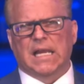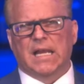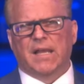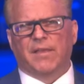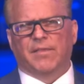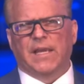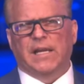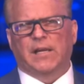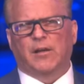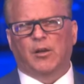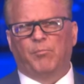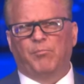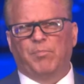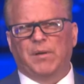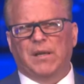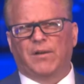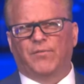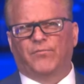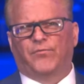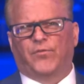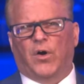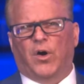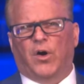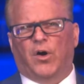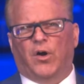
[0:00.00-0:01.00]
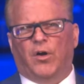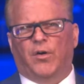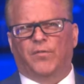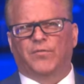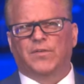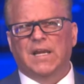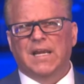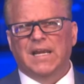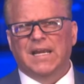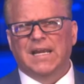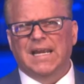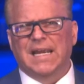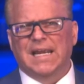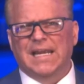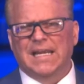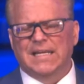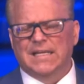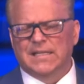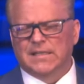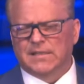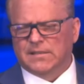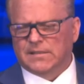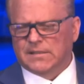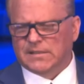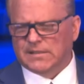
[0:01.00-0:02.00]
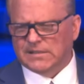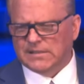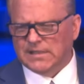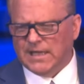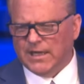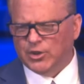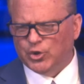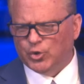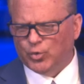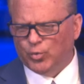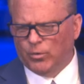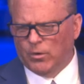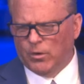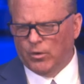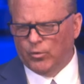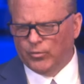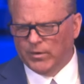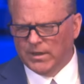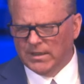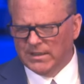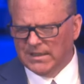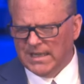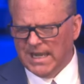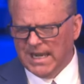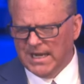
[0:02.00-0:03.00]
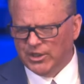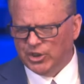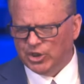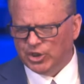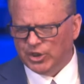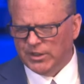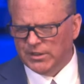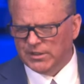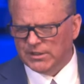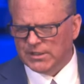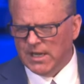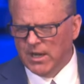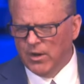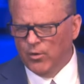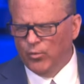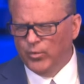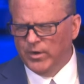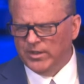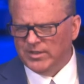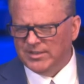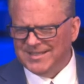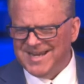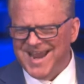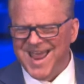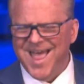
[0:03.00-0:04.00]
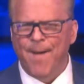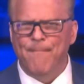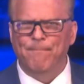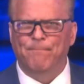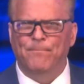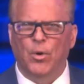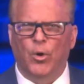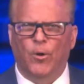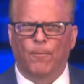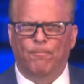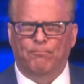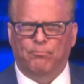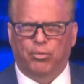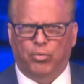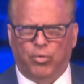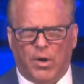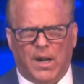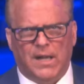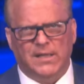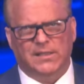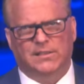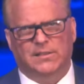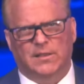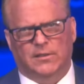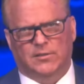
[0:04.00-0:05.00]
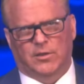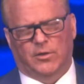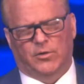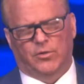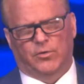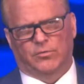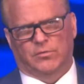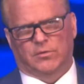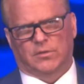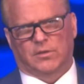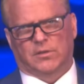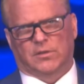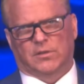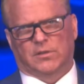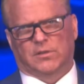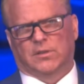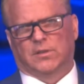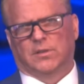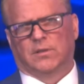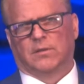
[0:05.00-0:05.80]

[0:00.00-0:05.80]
they could be involved in sexual relations with temple prostitutes.